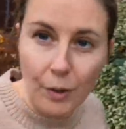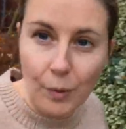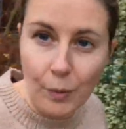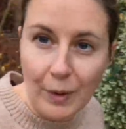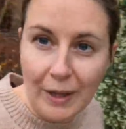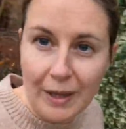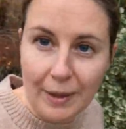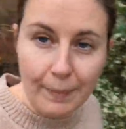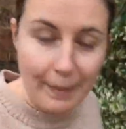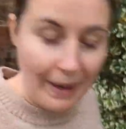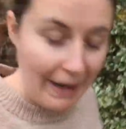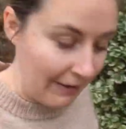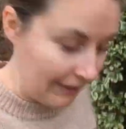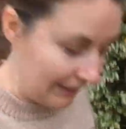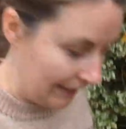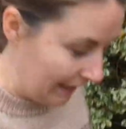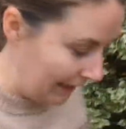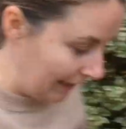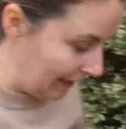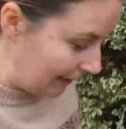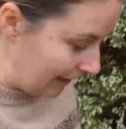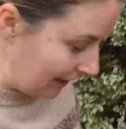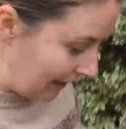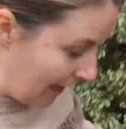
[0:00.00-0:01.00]
Well,
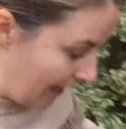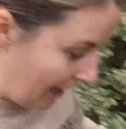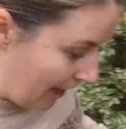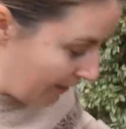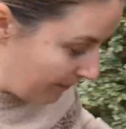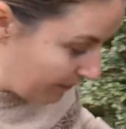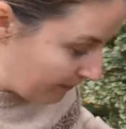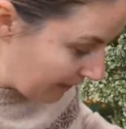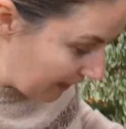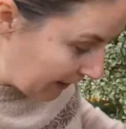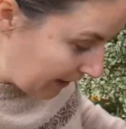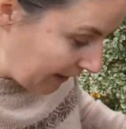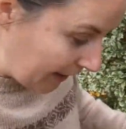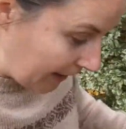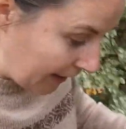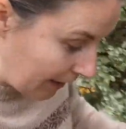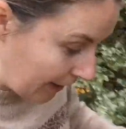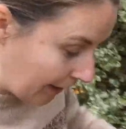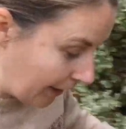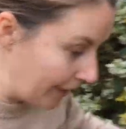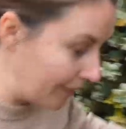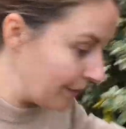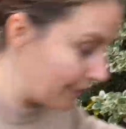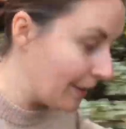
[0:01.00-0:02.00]
apparently
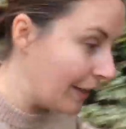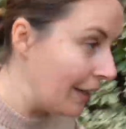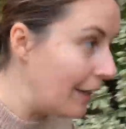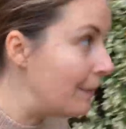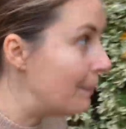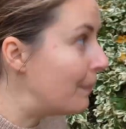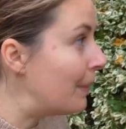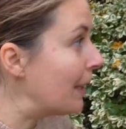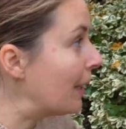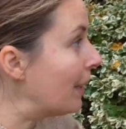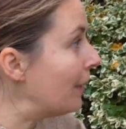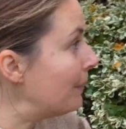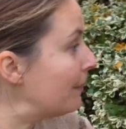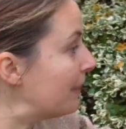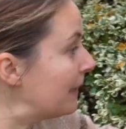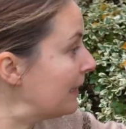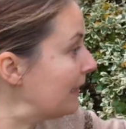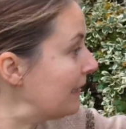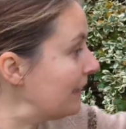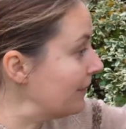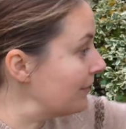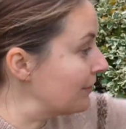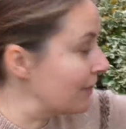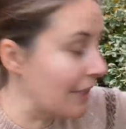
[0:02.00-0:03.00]
ginkgo biloba
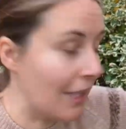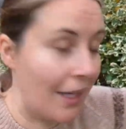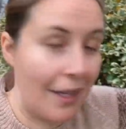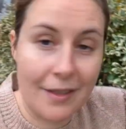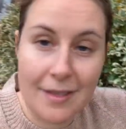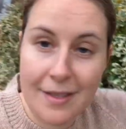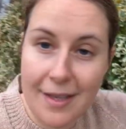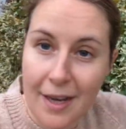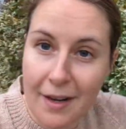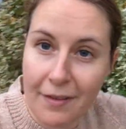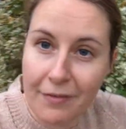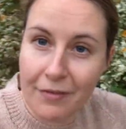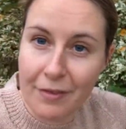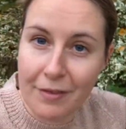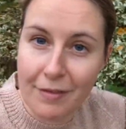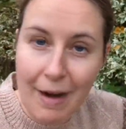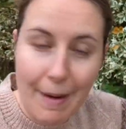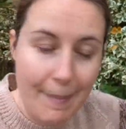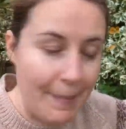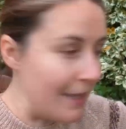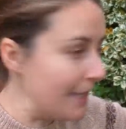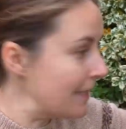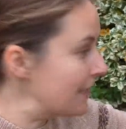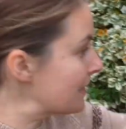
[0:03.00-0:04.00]
leaves are safe for
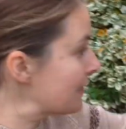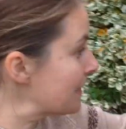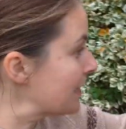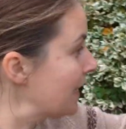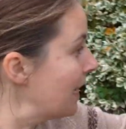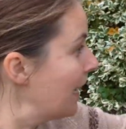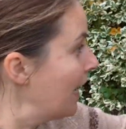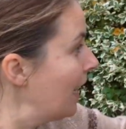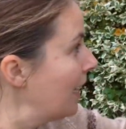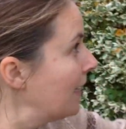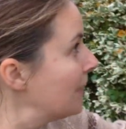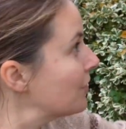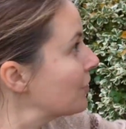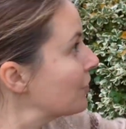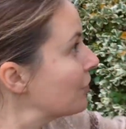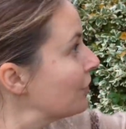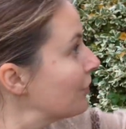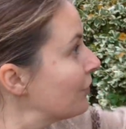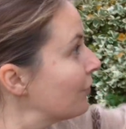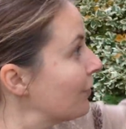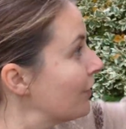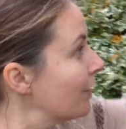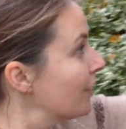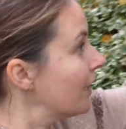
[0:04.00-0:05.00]
rabbits. It's
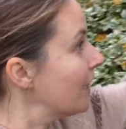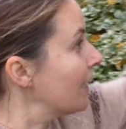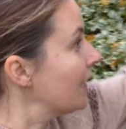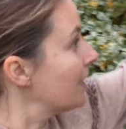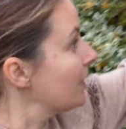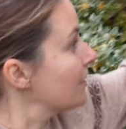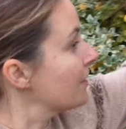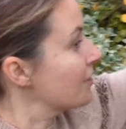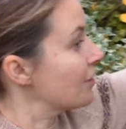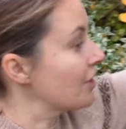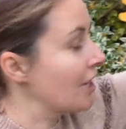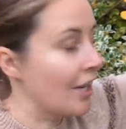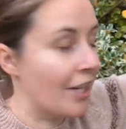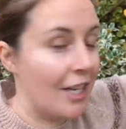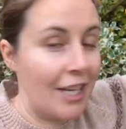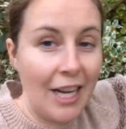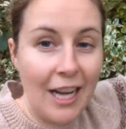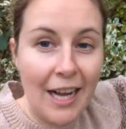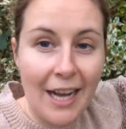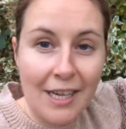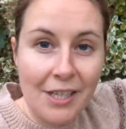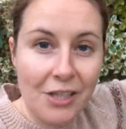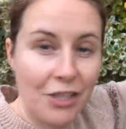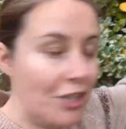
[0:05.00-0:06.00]
good for the
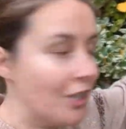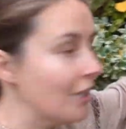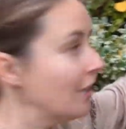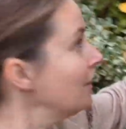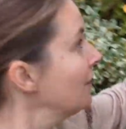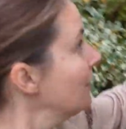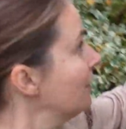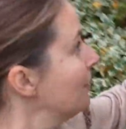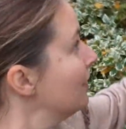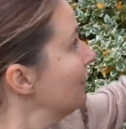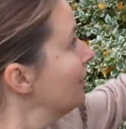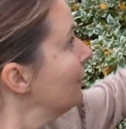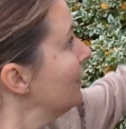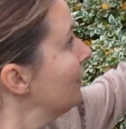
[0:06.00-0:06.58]
circulation.